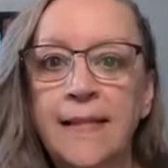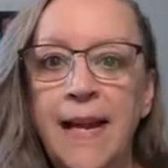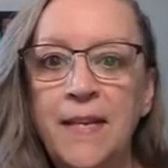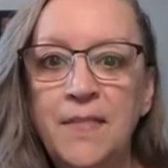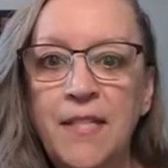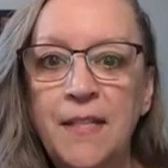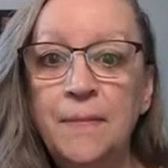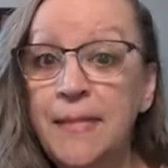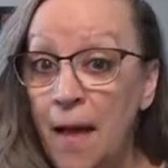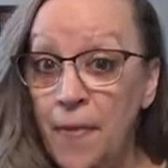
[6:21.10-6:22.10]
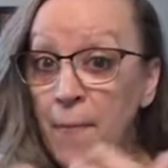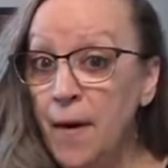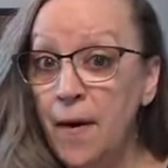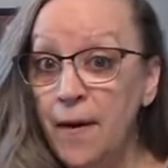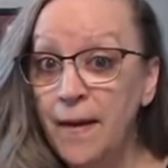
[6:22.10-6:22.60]
native to South
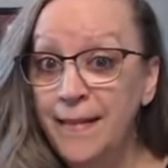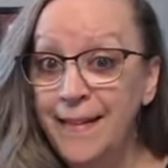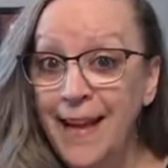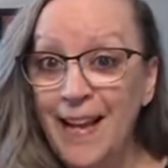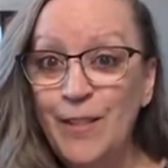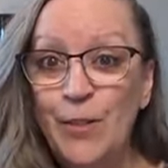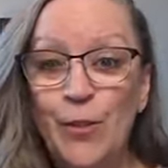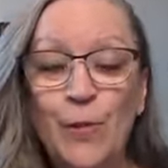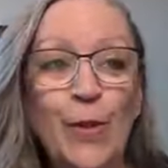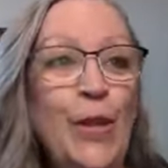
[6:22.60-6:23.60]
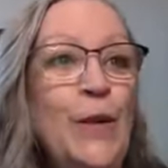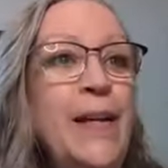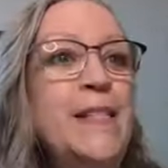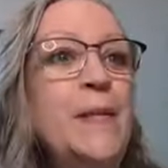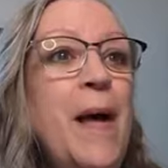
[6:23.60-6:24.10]
America, in case you were
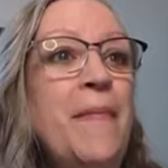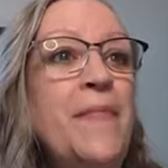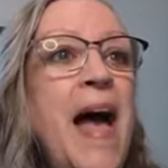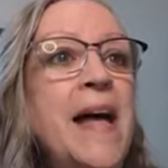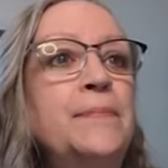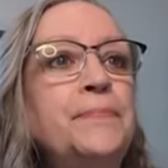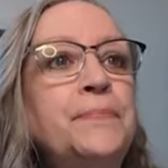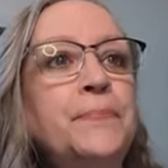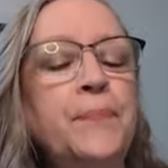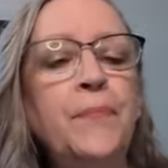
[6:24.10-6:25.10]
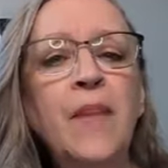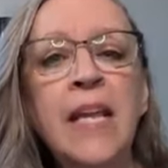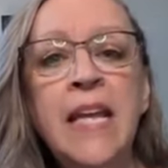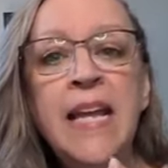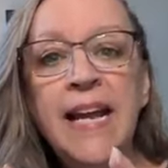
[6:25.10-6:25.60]
curious about that.
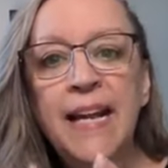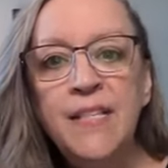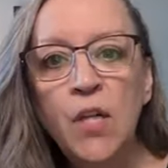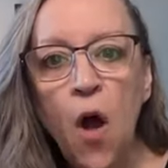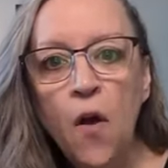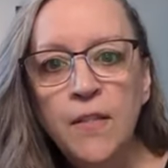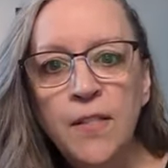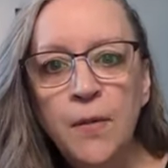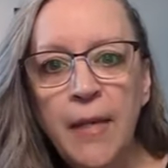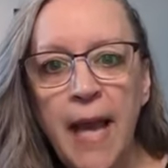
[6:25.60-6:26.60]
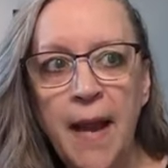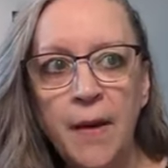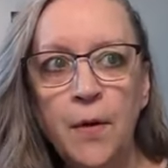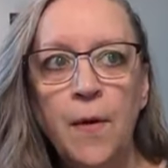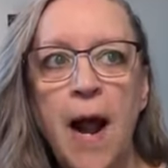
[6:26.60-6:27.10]
It's also
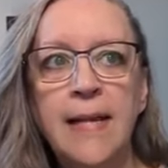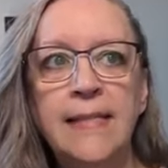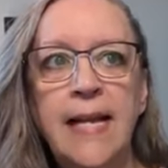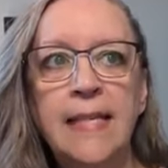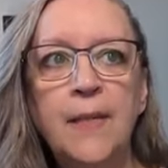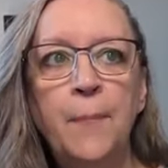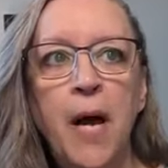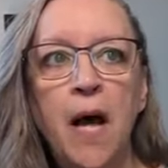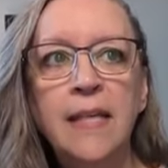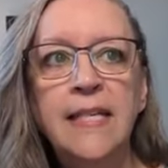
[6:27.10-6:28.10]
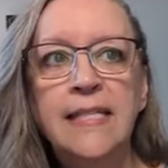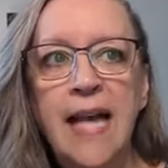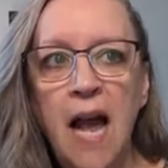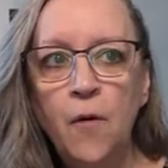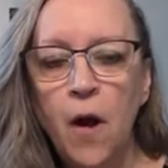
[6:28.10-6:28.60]
categorized as a
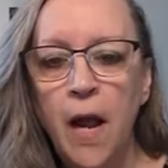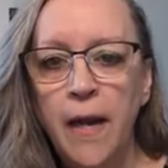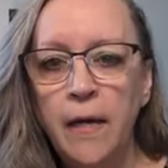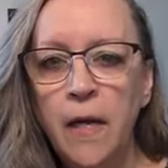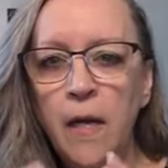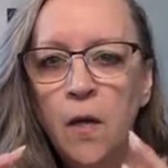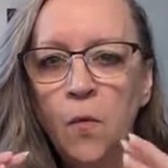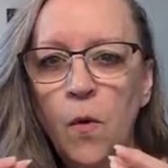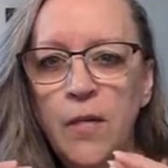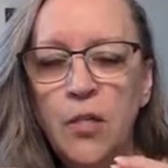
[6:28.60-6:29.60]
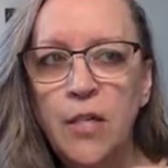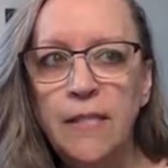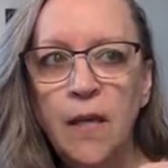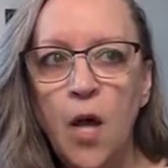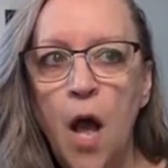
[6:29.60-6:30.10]
polysaccharide, which
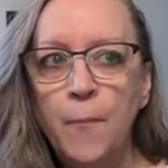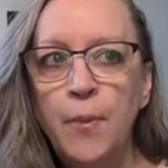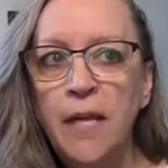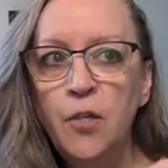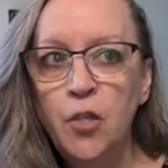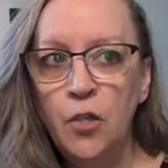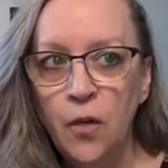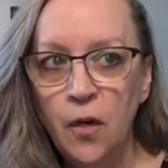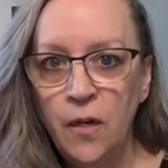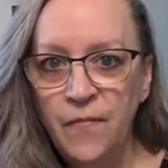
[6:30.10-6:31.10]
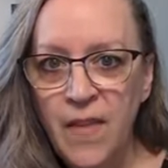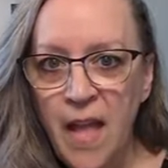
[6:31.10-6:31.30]
is a complex sugar,